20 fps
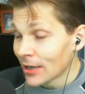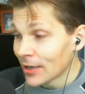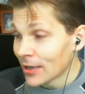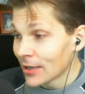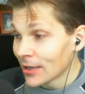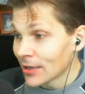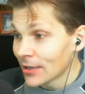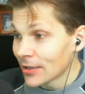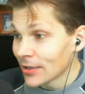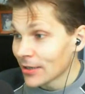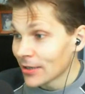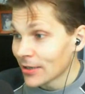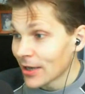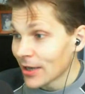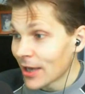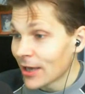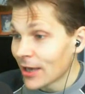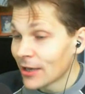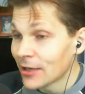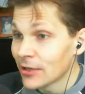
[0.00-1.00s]

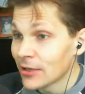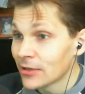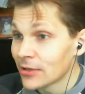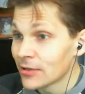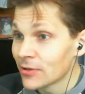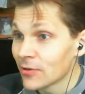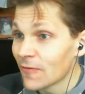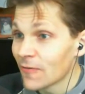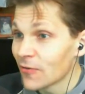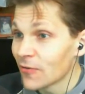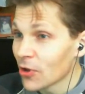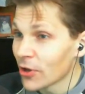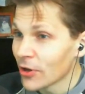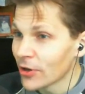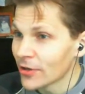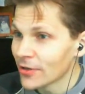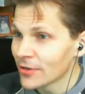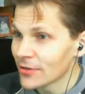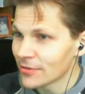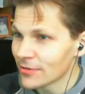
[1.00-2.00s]
And
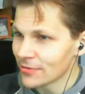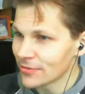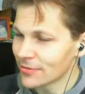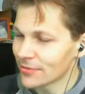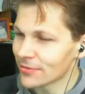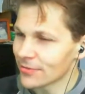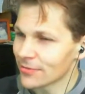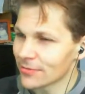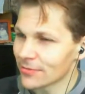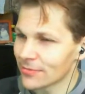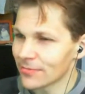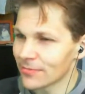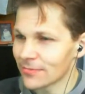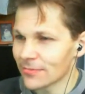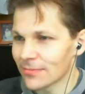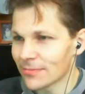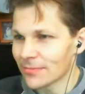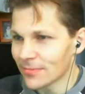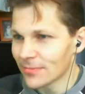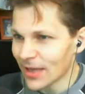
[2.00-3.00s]
Oofalong
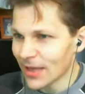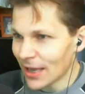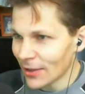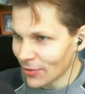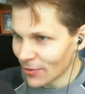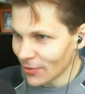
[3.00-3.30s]
had